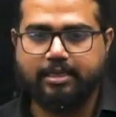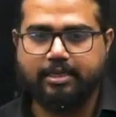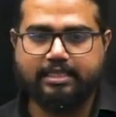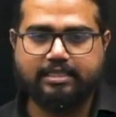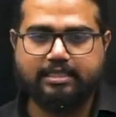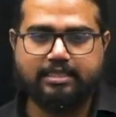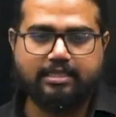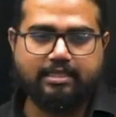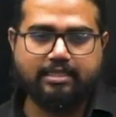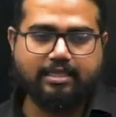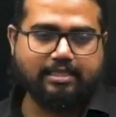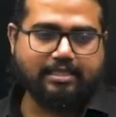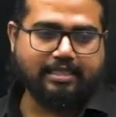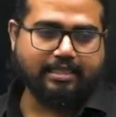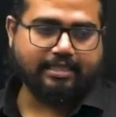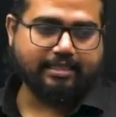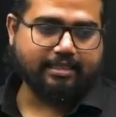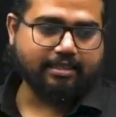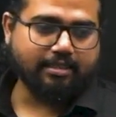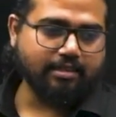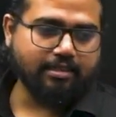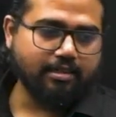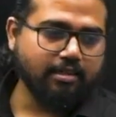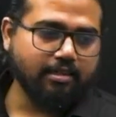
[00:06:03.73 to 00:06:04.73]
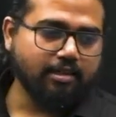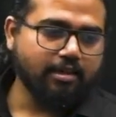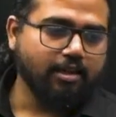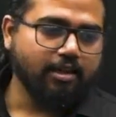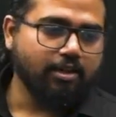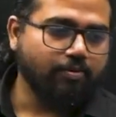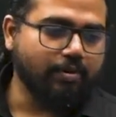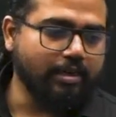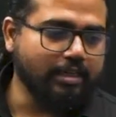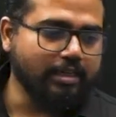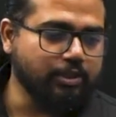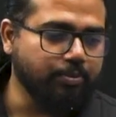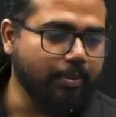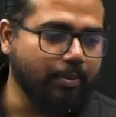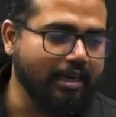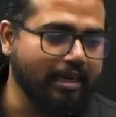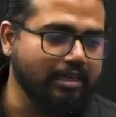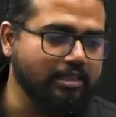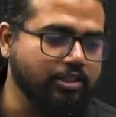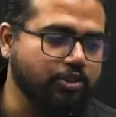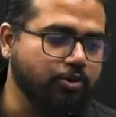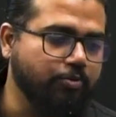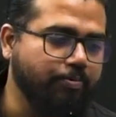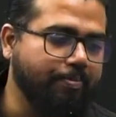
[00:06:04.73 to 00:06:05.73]
external sector. What is
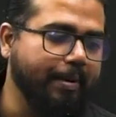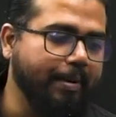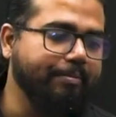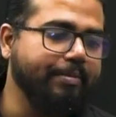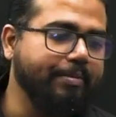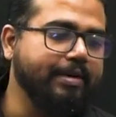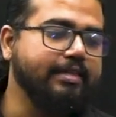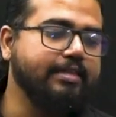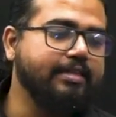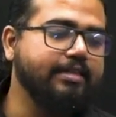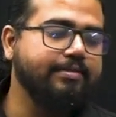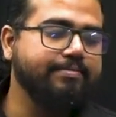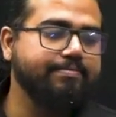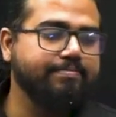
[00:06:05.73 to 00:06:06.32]
balance of payment?